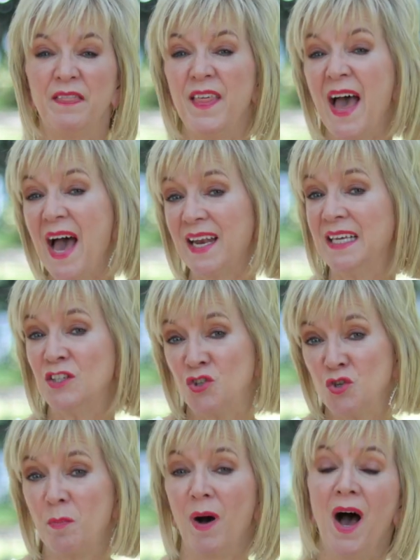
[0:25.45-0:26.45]
That ends
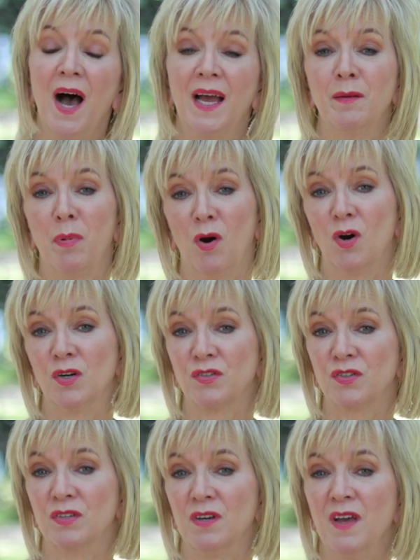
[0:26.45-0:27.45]
you behind bars.